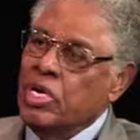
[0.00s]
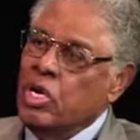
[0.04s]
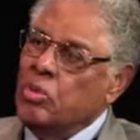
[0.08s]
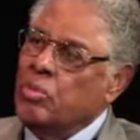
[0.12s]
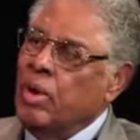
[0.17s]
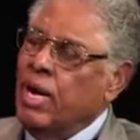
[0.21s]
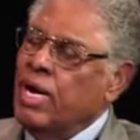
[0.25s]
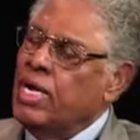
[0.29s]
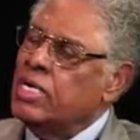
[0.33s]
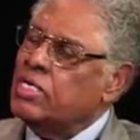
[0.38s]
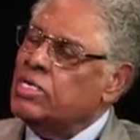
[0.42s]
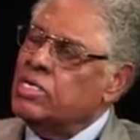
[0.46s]

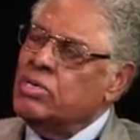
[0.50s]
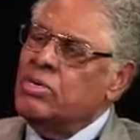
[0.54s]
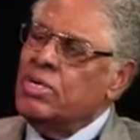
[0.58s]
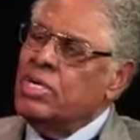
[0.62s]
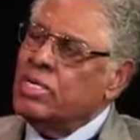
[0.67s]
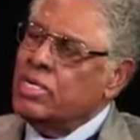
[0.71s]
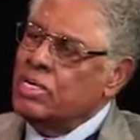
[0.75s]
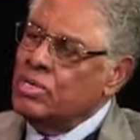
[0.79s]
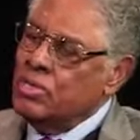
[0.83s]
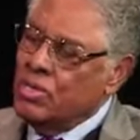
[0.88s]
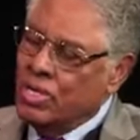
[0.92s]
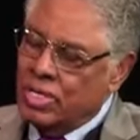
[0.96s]
nobody is
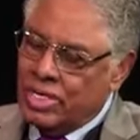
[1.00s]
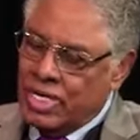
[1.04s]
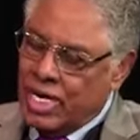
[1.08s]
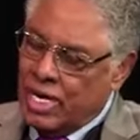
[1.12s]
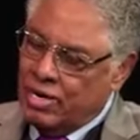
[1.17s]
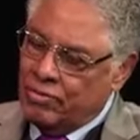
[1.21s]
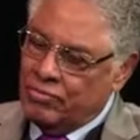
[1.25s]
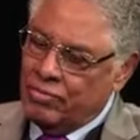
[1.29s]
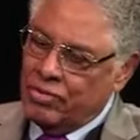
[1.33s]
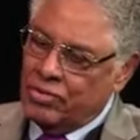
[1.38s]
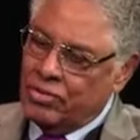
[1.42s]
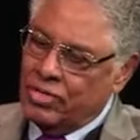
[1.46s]
going to North
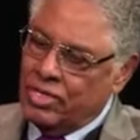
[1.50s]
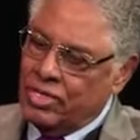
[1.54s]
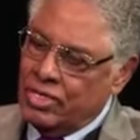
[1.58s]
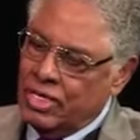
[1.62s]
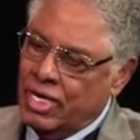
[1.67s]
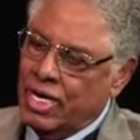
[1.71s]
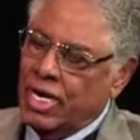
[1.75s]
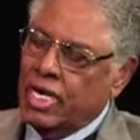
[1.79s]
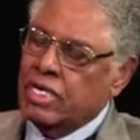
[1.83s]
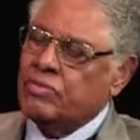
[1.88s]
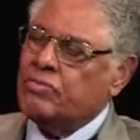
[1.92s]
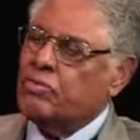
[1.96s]
Africa
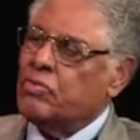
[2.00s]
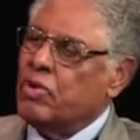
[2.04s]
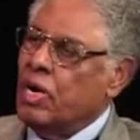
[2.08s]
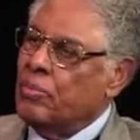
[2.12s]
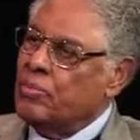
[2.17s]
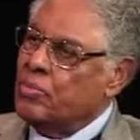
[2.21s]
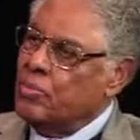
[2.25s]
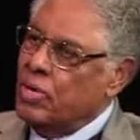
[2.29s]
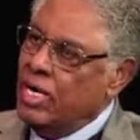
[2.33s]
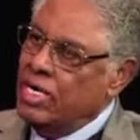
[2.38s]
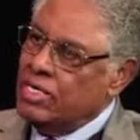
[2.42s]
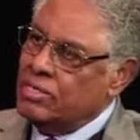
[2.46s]
to ask for
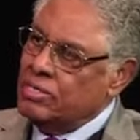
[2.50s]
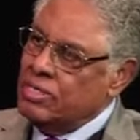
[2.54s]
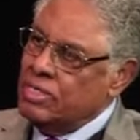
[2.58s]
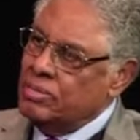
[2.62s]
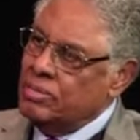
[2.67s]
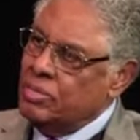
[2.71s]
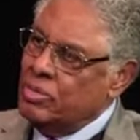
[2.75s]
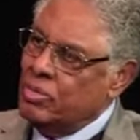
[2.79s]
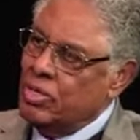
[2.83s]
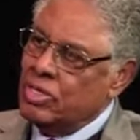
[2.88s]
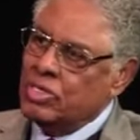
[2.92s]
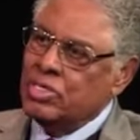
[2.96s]

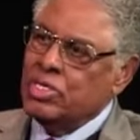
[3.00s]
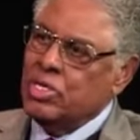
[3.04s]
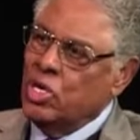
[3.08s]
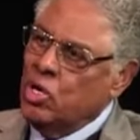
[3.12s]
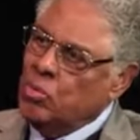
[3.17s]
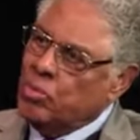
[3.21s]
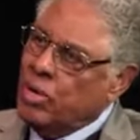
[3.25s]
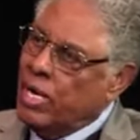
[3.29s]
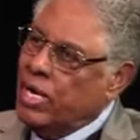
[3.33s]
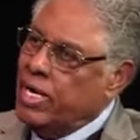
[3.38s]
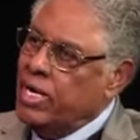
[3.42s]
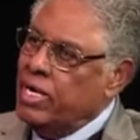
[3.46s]
reparations because
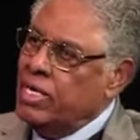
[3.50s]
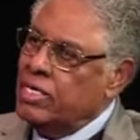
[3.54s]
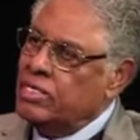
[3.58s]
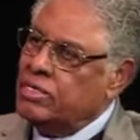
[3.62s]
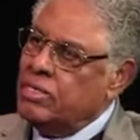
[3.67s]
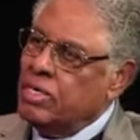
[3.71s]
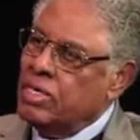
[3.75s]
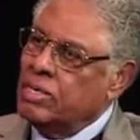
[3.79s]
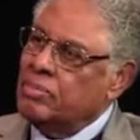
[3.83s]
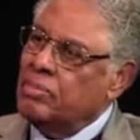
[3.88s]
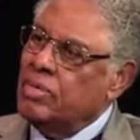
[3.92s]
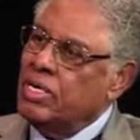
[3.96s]
nobody is
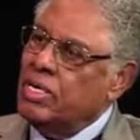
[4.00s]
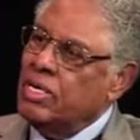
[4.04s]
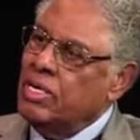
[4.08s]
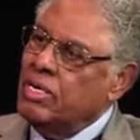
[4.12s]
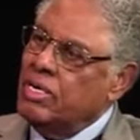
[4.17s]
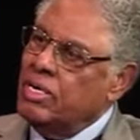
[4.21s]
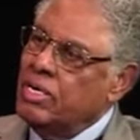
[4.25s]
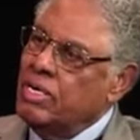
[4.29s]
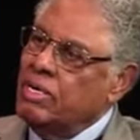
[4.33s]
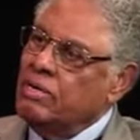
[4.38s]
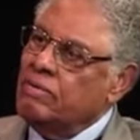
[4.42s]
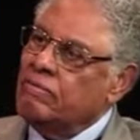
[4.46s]
going to
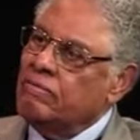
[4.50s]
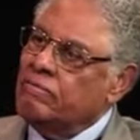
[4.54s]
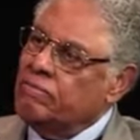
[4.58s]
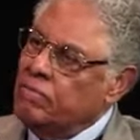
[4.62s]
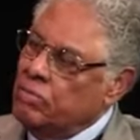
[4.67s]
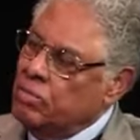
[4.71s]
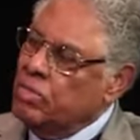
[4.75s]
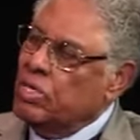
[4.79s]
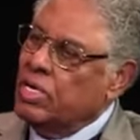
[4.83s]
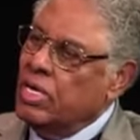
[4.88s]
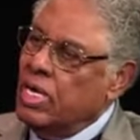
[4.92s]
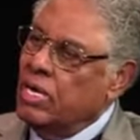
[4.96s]
be
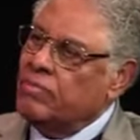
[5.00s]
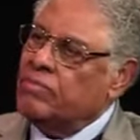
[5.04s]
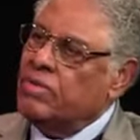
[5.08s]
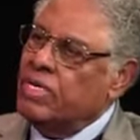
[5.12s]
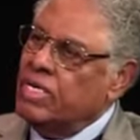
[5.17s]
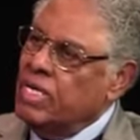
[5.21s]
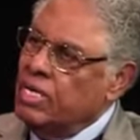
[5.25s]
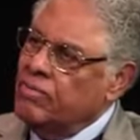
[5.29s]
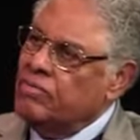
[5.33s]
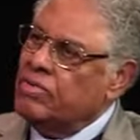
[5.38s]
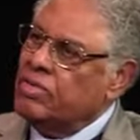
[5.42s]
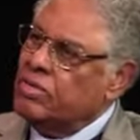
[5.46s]
fool enough to
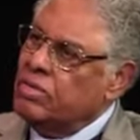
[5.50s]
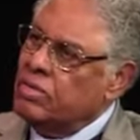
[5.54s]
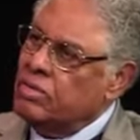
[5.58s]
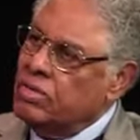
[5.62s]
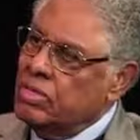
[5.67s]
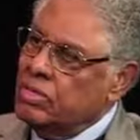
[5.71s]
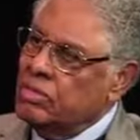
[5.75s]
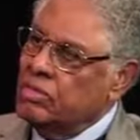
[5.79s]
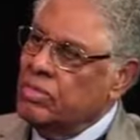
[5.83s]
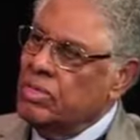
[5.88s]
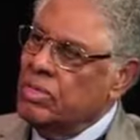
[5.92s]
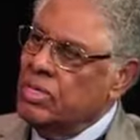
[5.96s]
give it to
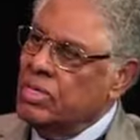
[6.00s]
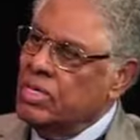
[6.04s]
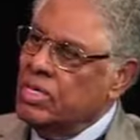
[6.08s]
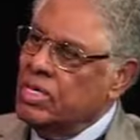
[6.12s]
them.